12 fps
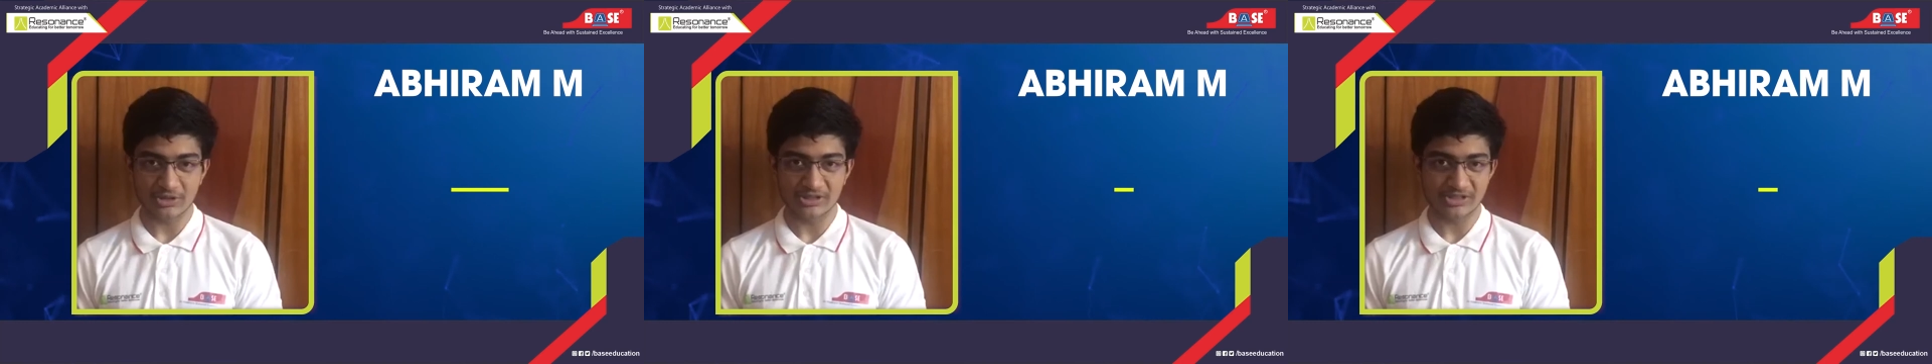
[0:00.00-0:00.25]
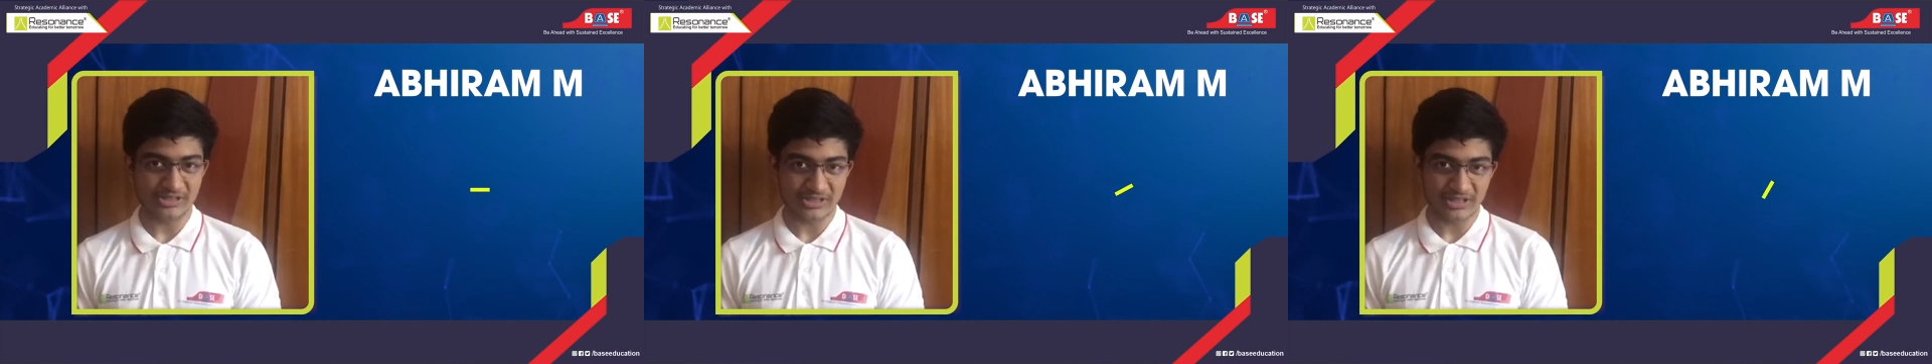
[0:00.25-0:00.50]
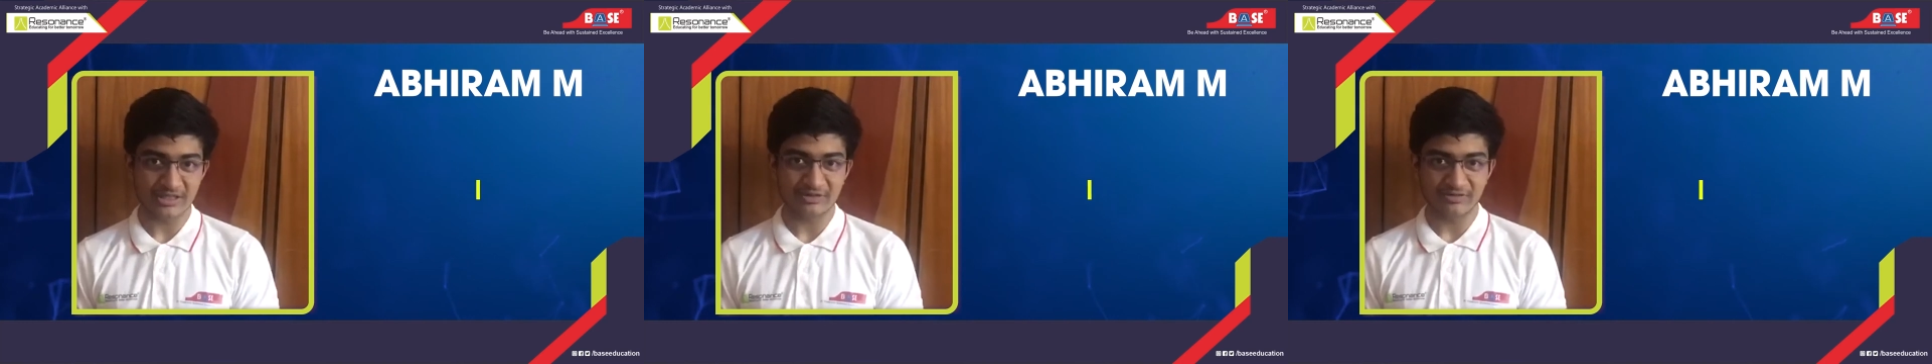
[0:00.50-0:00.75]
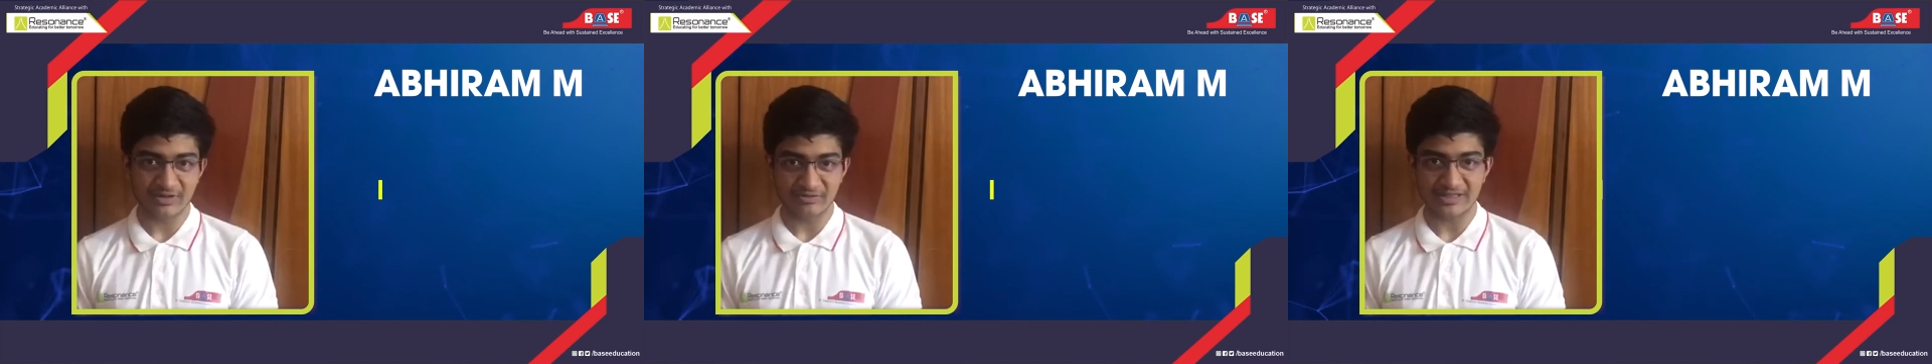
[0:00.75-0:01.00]
distance learning
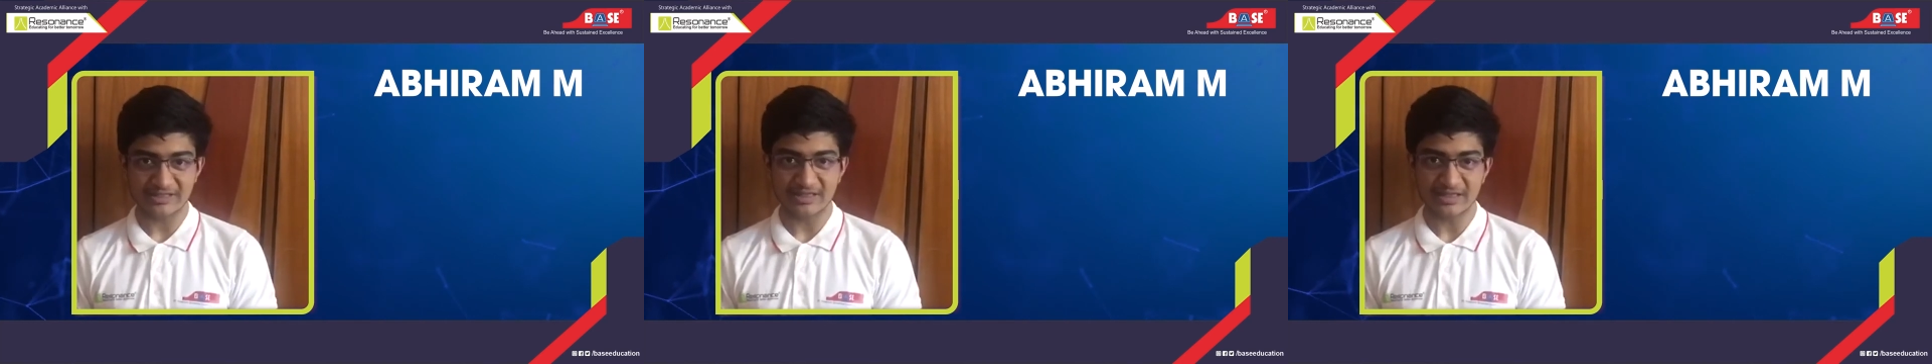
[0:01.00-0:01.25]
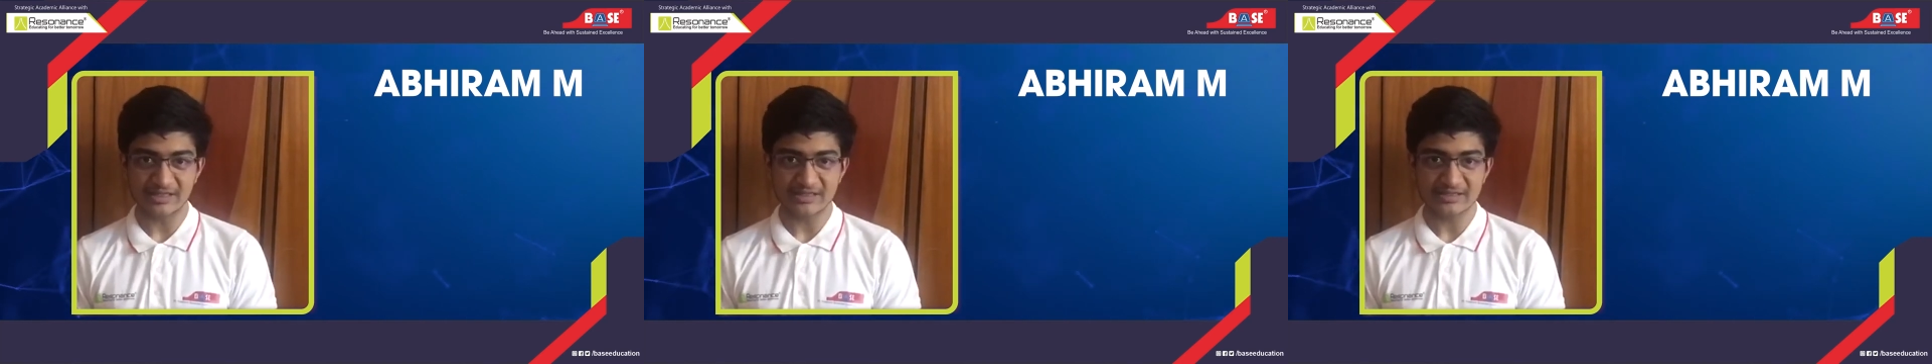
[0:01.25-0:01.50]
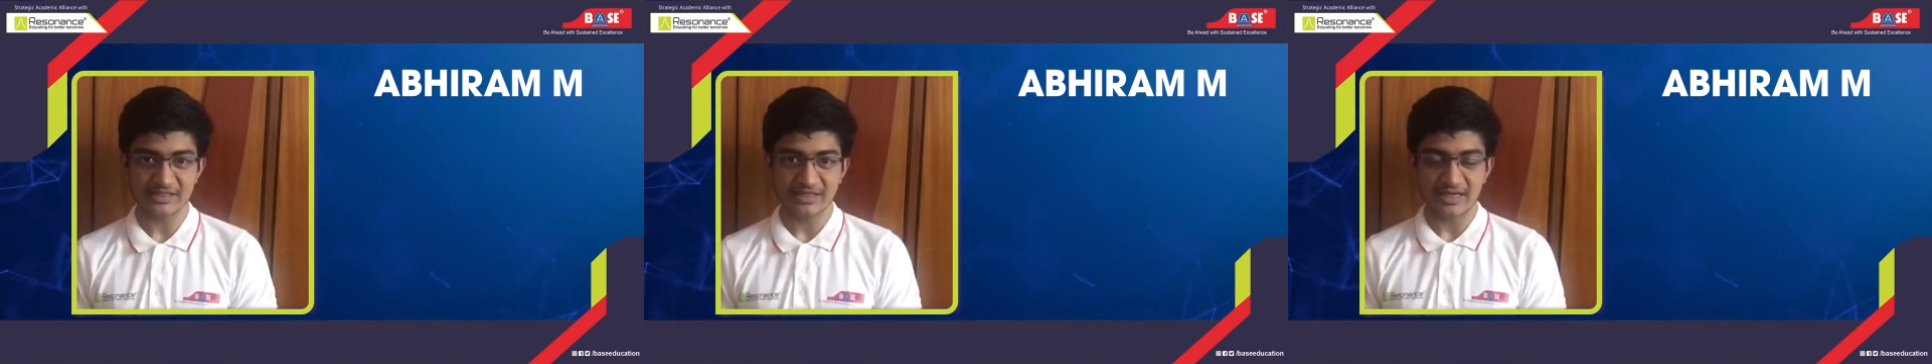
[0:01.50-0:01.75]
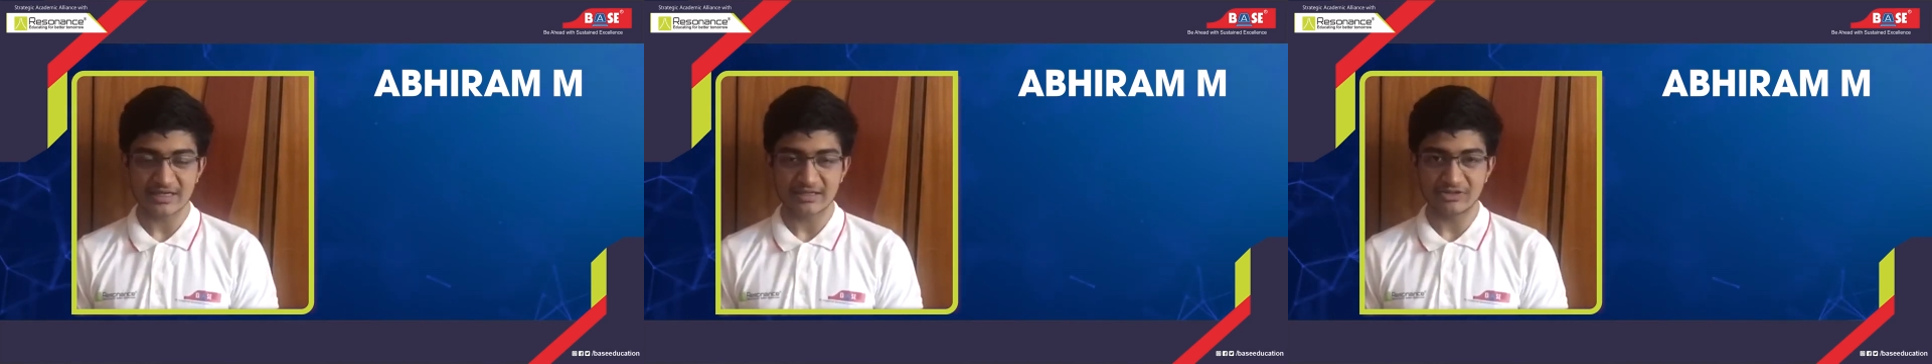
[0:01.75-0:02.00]
facilities
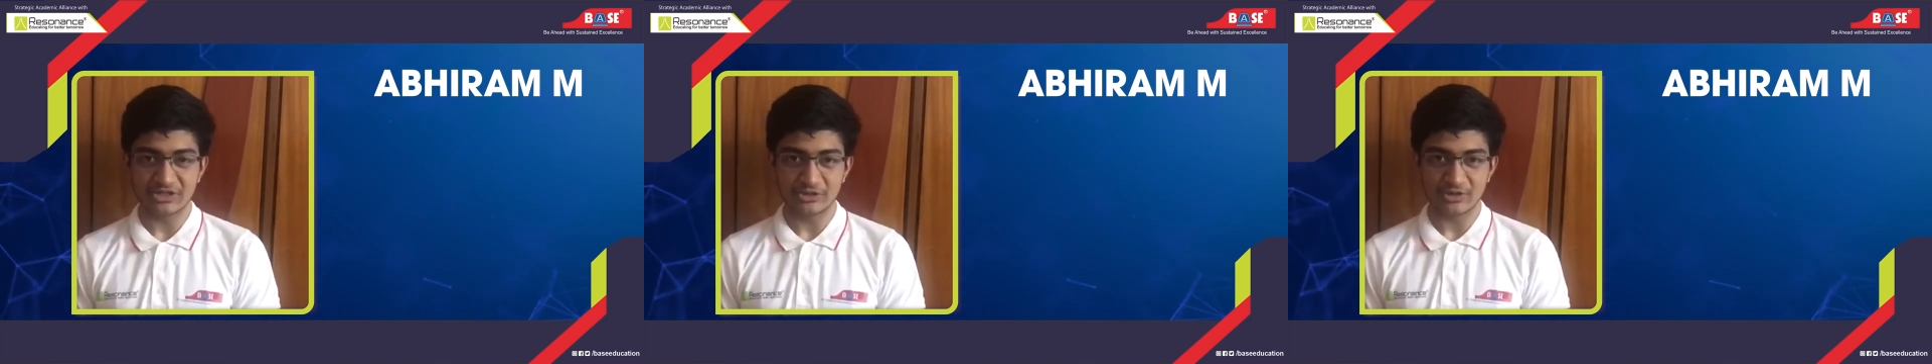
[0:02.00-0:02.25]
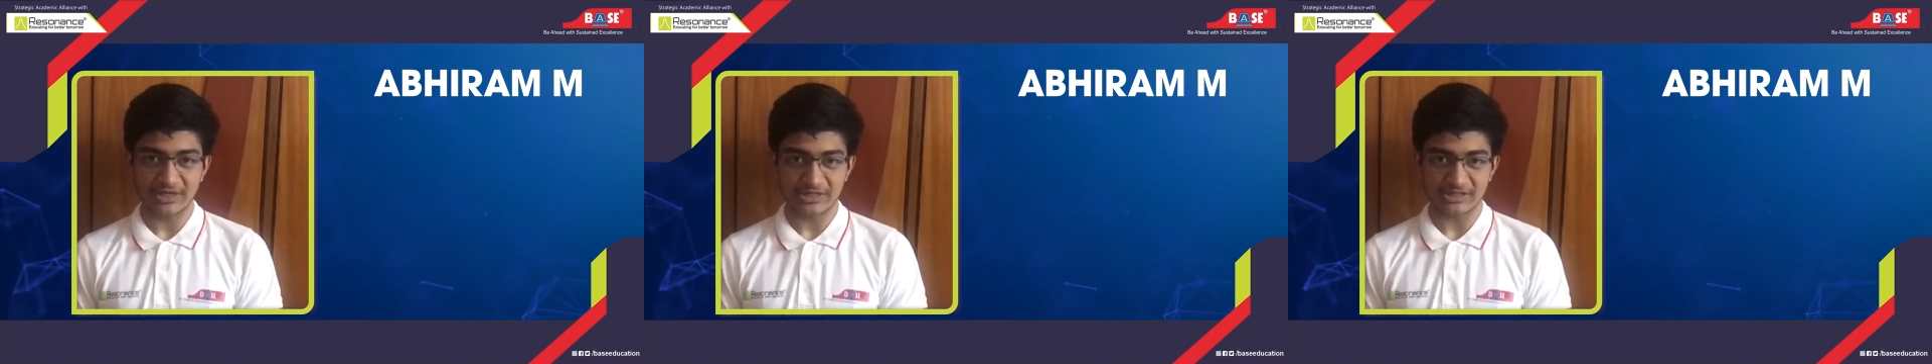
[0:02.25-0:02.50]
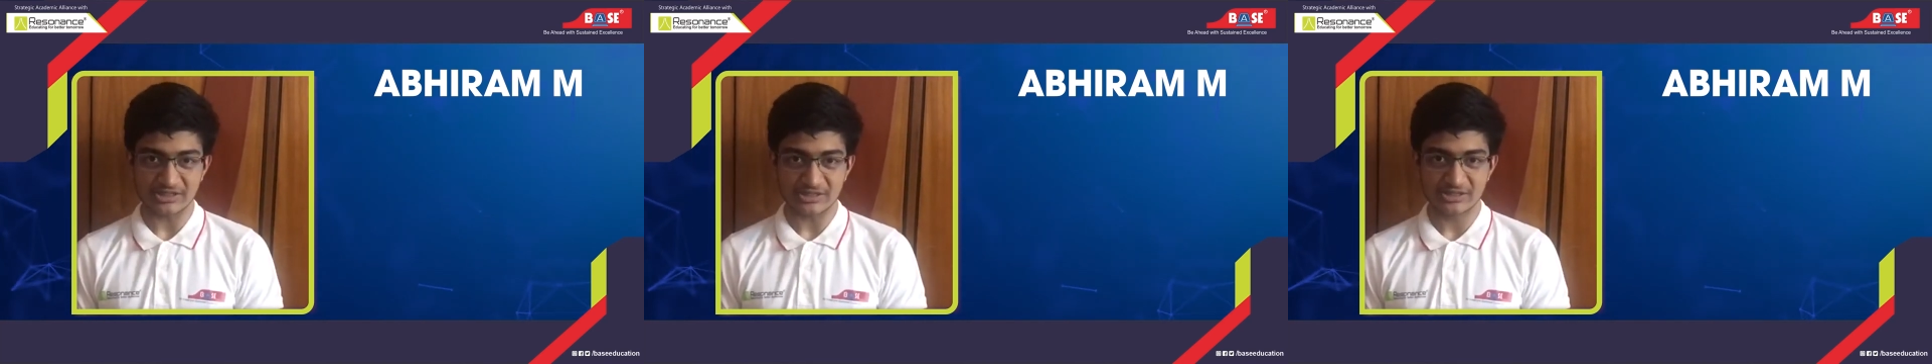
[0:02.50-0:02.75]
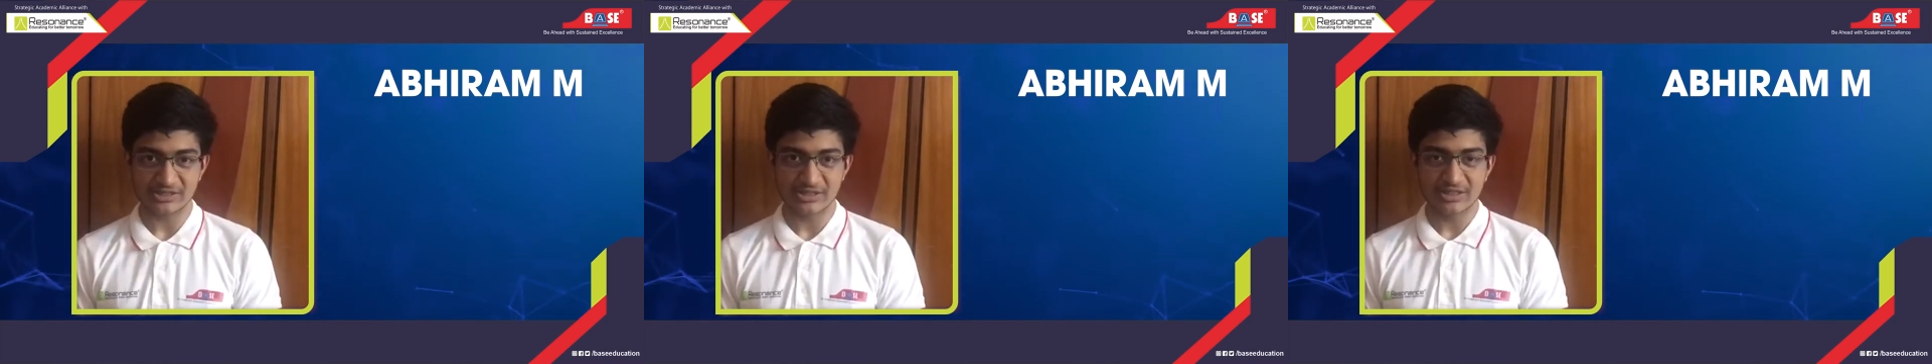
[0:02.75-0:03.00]
and the video lectures.